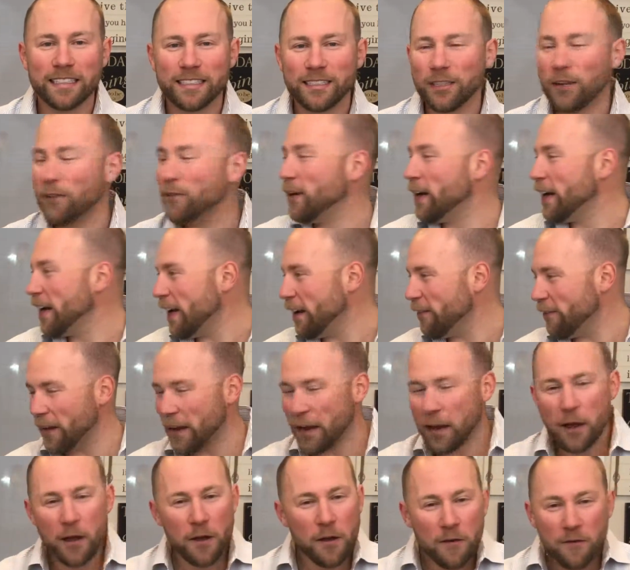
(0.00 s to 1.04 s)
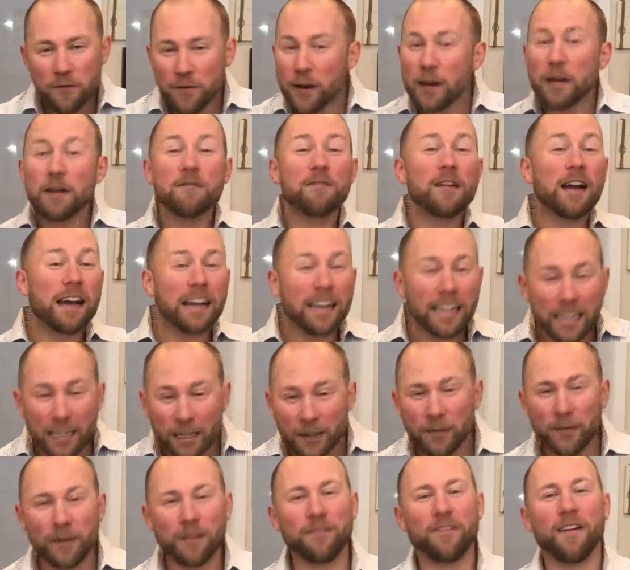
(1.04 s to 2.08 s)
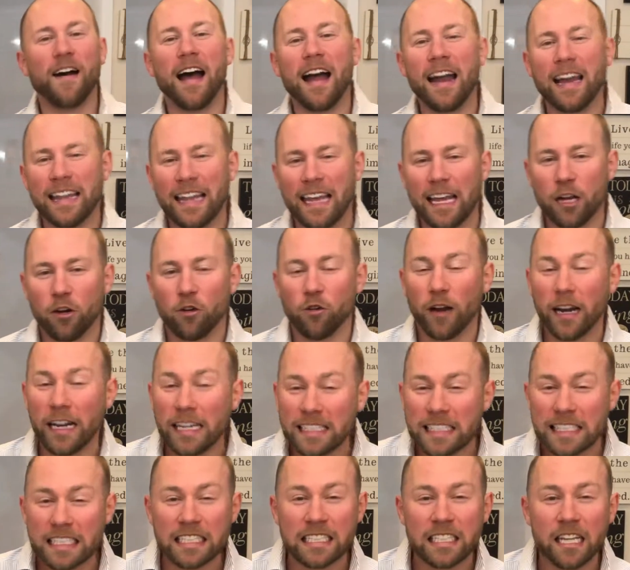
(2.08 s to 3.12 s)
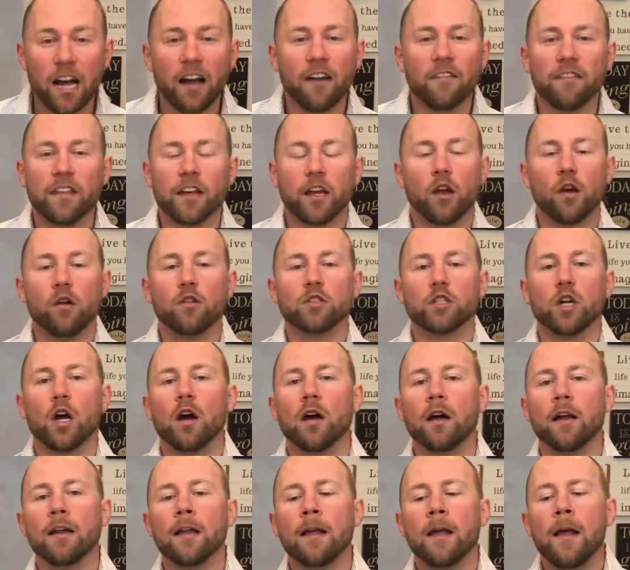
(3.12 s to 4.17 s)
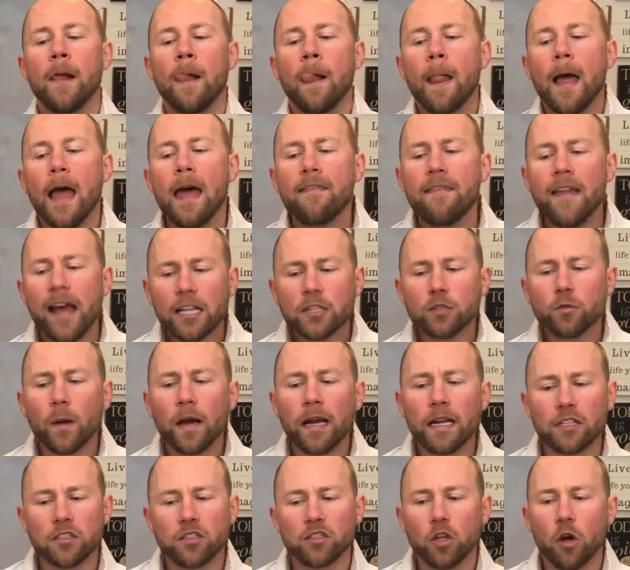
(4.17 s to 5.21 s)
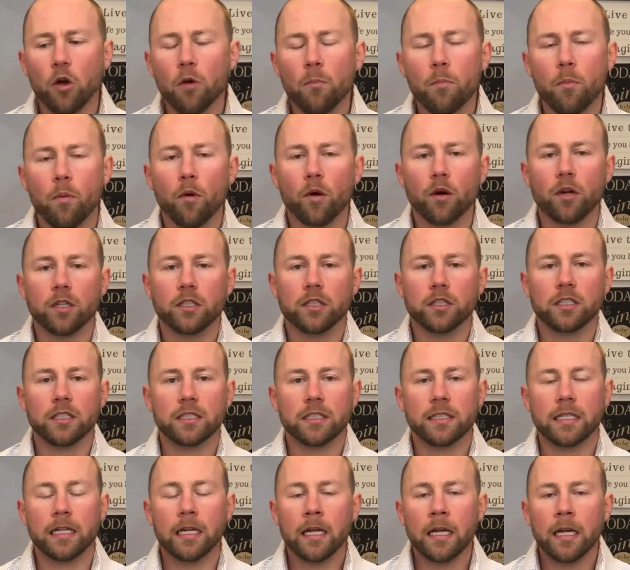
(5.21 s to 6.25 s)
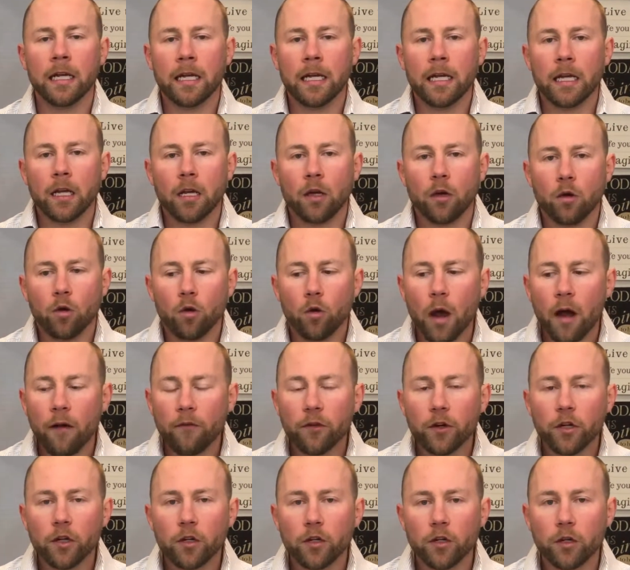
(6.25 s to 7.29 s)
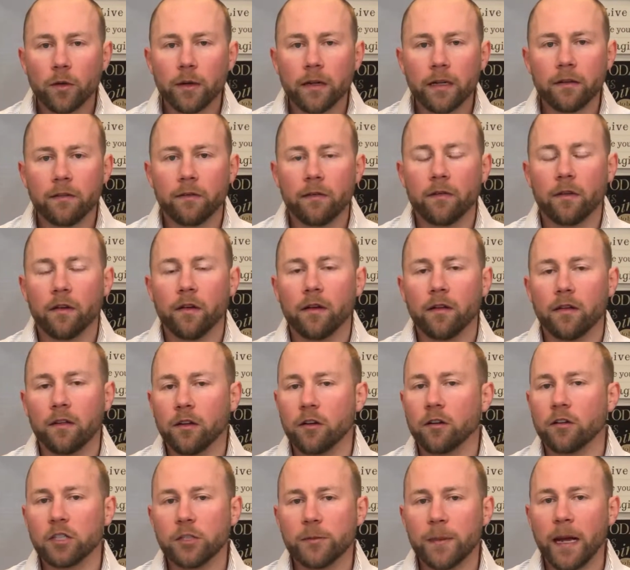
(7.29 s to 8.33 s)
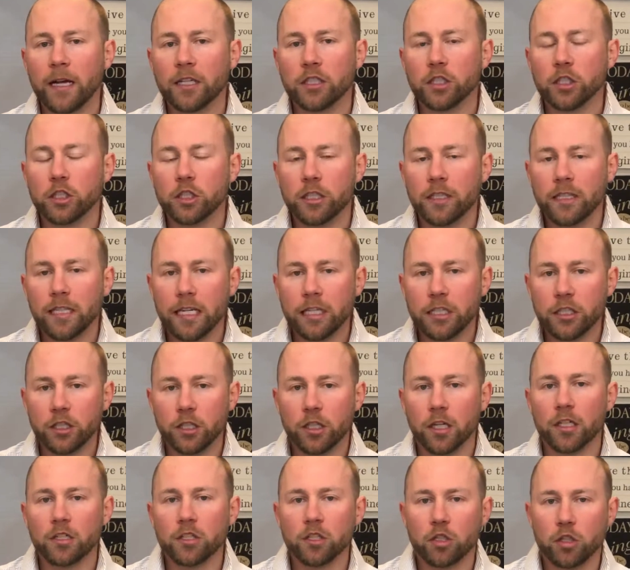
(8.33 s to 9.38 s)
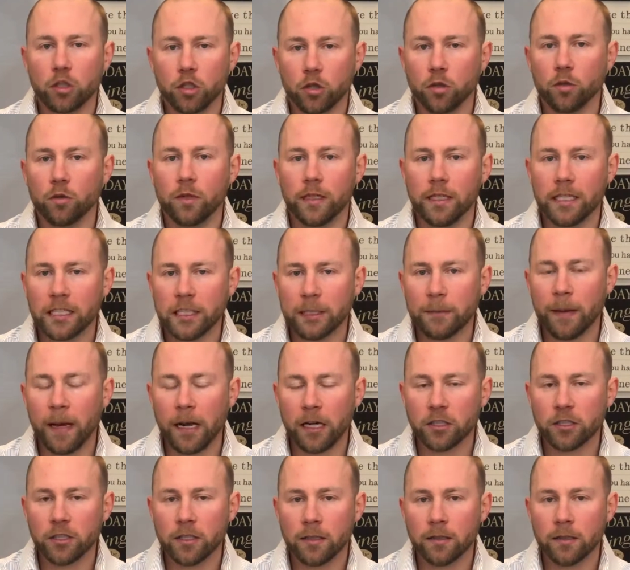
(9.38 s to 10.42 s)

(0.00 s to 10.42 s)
So very rarely do we find like crazy stuff that goes on. And that's why it's so important just to, whoever you're doing for your inspections, they just do the inspection.